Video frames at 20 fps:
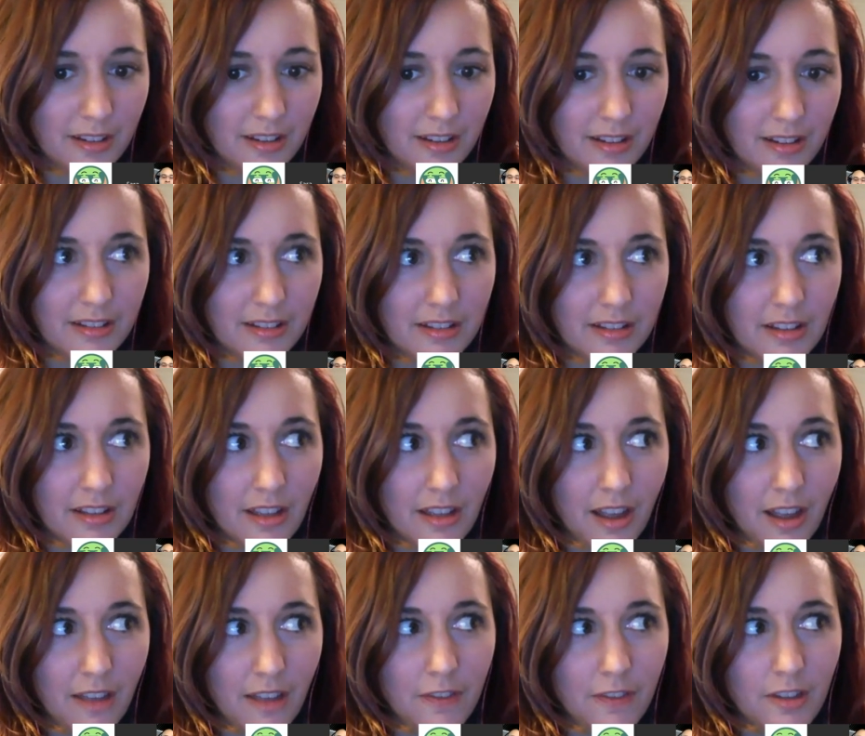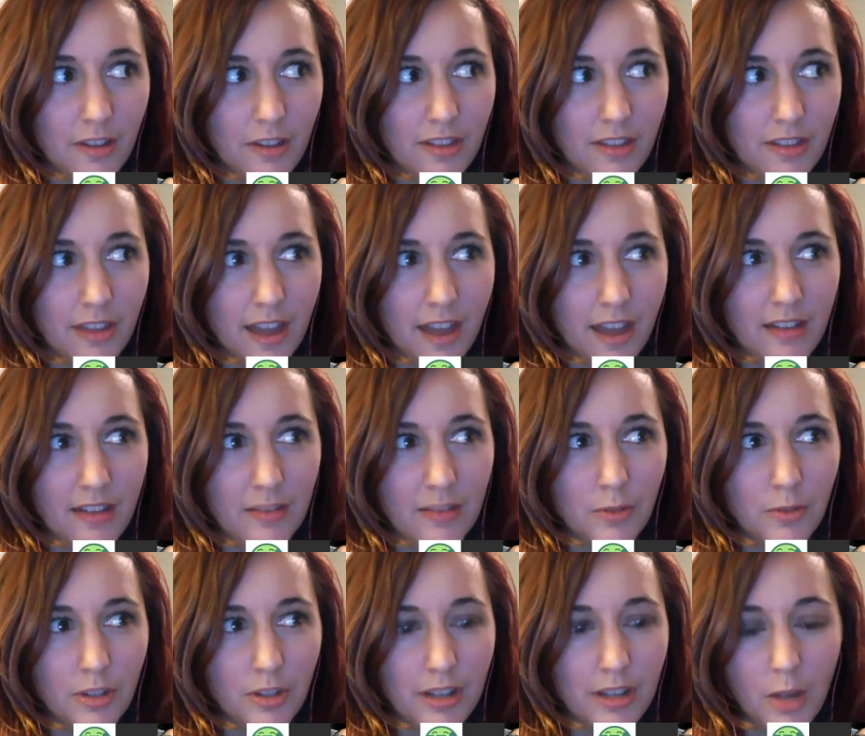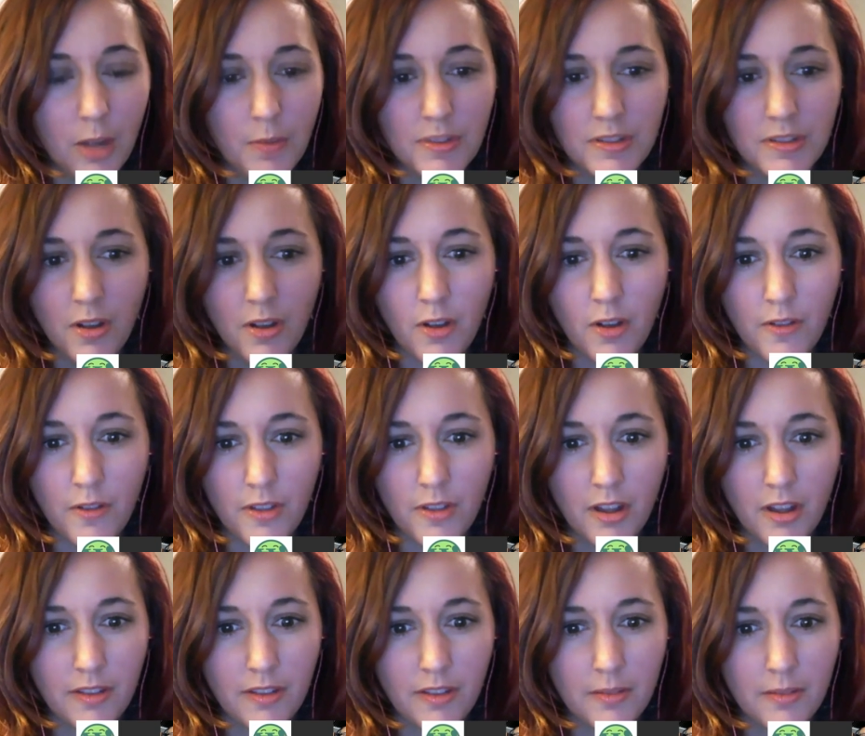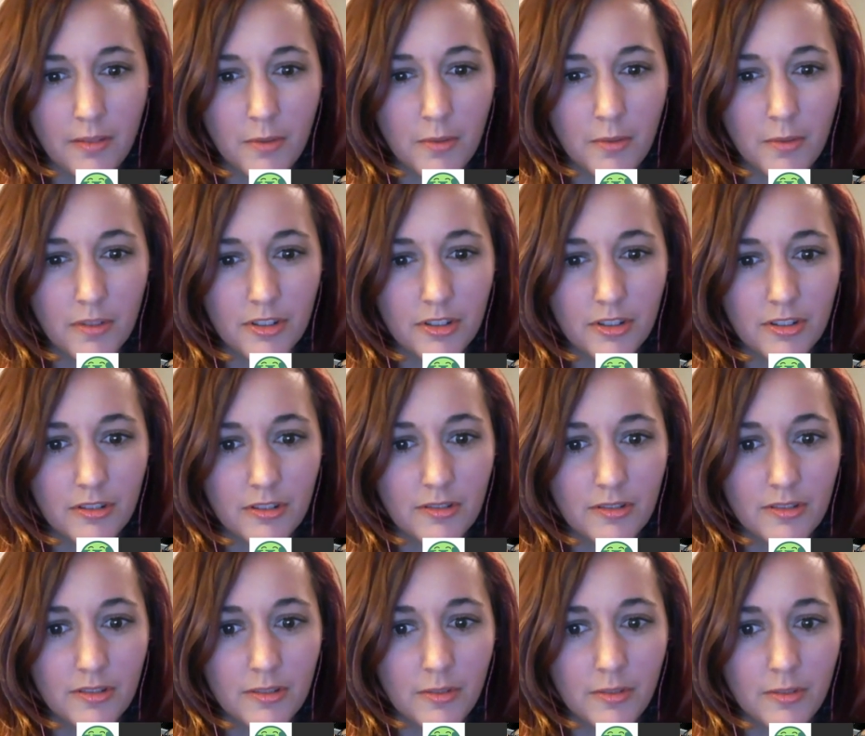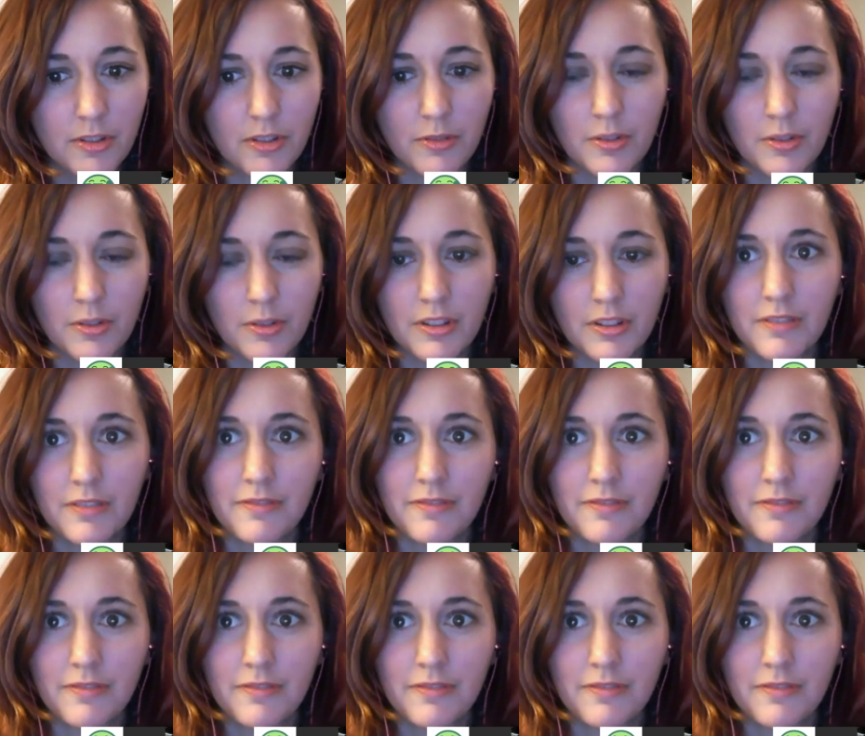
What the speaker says: and I feel like that really helps solve a lot of the mobile issues when you're really